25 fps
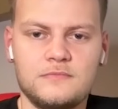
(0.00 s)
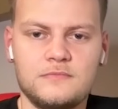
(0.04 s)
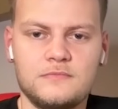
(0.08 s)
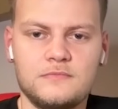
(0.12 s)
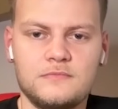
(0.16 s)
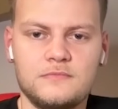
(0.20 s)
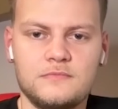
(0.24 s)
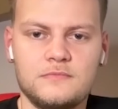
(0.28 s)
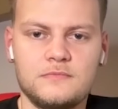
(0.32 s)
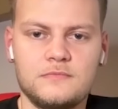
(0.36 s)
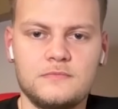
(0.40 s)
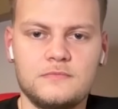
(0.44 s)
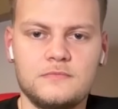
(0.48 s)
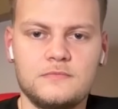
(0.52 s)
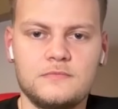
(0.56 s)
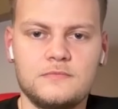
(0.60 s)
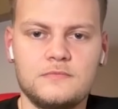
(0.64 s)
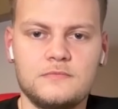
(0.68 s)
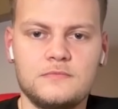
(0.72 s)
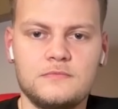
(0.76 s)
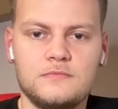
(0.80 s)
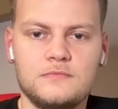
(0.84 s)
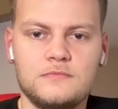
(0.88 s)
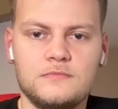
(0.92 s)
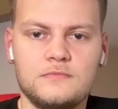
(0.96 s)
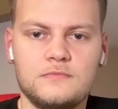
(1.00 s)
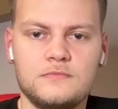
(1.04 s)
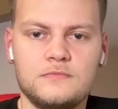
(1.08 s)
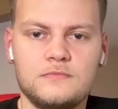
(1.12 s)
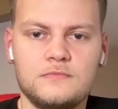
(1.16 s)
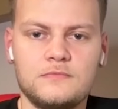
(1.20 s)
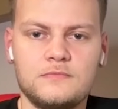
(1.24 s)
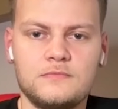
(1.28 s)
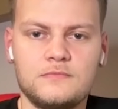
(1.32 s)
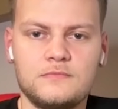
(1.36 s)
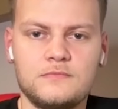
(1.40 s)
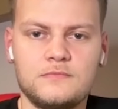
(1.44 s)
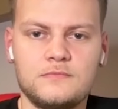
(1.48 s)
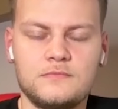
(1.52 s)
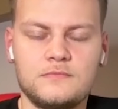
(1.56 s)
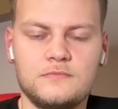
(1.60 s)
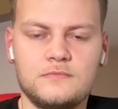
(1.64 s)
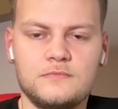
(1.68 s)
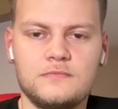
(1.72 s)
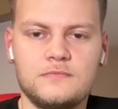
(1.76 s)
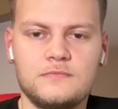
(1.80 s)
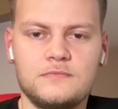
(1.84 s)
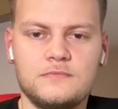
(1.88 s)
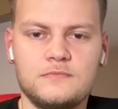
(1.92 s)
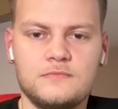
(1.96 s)

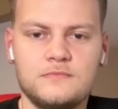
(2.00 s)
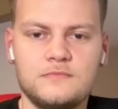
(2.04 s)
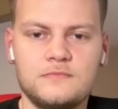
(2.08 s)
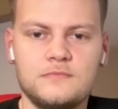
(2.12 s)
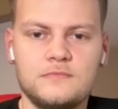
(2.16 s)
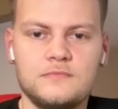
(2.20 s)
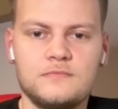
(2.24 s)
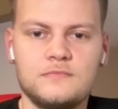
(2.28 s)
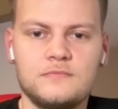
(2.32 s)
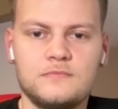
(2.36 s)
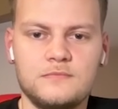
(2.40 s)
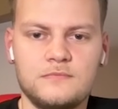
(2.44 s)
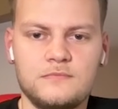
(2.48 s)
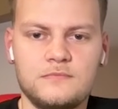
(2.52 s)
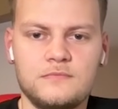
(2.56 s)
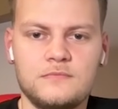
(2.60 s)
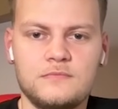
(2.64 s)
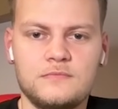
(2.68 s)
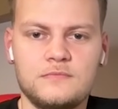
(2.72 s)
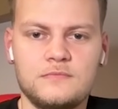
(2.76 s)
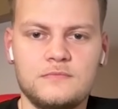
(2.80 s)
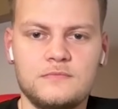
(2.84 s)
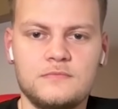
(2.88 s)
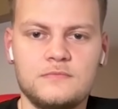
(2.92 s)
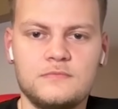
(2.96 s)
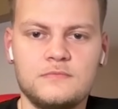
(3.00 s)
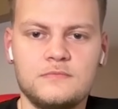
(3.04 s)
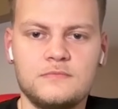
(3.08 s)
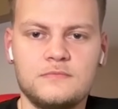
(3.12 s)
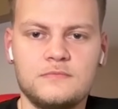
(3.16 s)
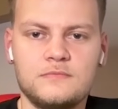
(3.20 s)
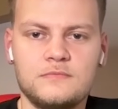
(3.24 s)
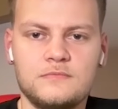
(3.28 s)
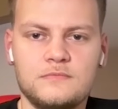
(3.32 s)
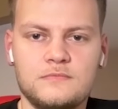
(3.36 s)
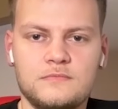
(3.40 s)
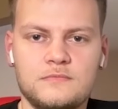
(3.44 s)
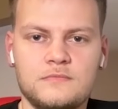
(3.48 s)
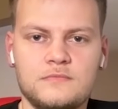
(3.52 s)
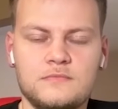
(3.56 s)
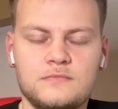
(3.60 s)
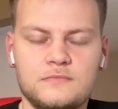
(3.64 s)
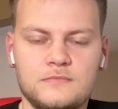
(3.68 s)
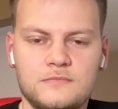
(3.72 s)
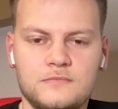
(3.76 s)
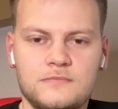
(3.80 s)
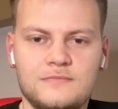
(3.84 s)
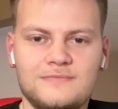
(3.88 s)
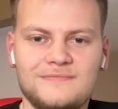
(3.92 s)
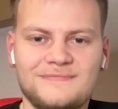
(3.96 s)

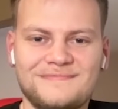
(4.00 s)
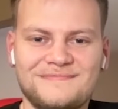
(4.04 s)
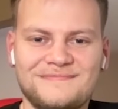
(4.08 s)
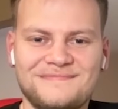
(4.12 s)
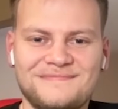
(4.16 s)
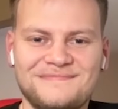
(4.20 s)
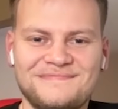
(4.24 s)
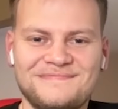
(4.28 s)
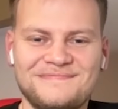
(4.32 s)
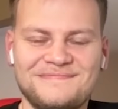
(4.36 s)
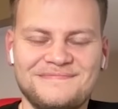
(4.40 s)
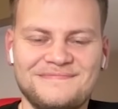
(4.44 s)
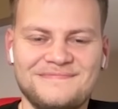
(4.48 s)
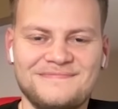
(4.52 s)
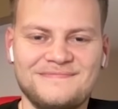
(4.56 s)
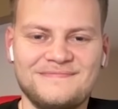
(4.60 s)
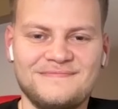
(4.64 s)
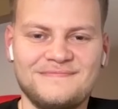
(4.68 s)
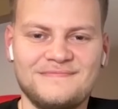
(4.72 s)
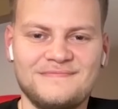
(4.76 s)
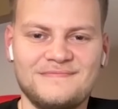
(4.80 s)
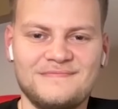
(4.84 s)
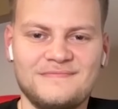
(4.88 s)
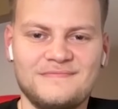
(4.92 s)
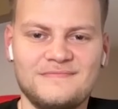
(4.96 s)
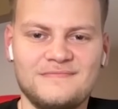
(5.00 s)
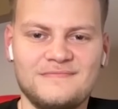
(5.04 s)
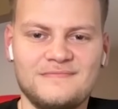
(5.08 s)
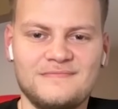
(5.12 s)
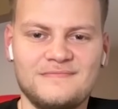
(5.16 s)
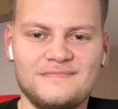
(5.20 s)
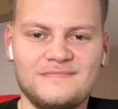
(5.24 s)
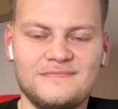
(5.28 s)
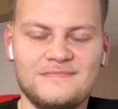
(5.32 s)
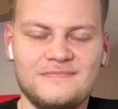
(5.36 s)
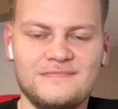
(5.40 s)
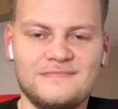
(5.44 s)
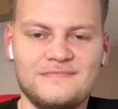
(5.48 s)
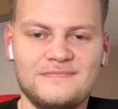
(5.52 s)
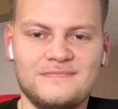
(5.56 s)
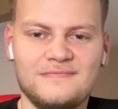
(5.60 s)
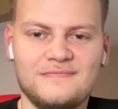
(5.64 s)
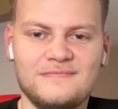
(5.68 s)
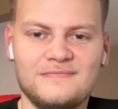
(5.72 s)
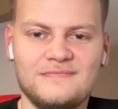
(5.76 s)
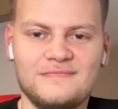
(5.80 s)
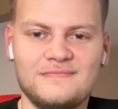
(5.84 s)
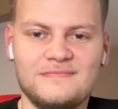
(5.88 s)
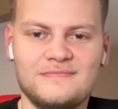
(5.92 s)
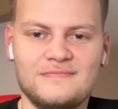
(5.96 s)

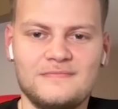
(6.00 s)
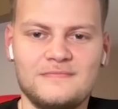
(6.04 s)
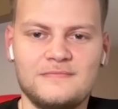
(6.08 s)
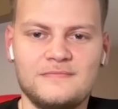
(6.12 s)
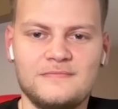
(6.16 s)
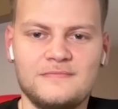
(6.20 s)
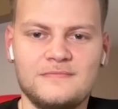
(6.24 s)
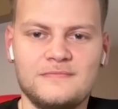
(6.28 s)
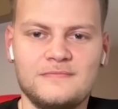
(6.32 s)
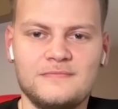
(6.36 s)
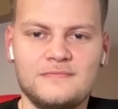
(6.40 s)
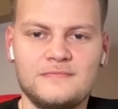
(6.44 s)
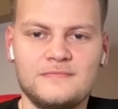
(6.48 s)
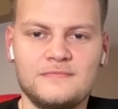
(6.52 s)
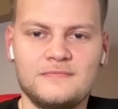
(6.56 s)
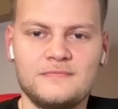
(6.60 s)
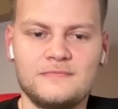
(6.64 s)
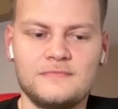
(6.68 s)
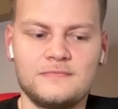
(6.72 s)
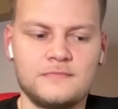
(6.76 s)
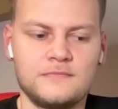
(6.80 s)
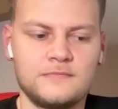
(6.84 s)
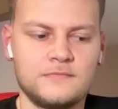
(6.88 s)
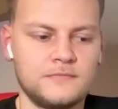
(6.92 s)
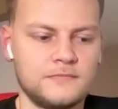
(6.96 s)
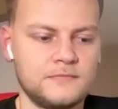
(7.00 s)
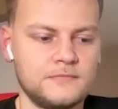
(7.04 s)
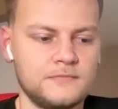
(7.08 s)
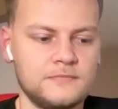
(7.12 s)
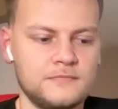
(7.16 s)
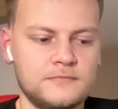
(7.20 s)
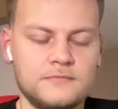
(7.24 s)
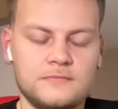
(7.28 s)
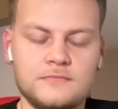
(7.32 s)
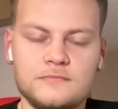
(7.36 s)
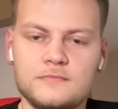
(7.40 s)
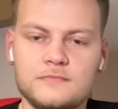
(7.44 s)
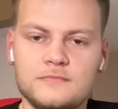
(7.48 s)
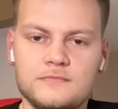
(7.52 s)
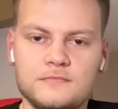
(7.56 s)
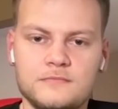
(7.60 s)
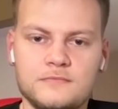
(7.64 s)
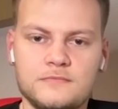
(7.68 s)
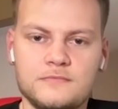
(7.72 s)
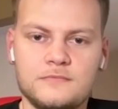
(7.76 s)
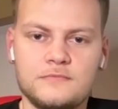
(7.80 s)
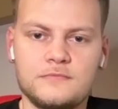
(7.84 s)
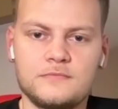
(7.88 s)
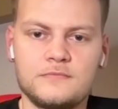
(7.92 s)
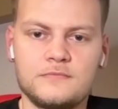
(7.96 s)
The person shown says nothing.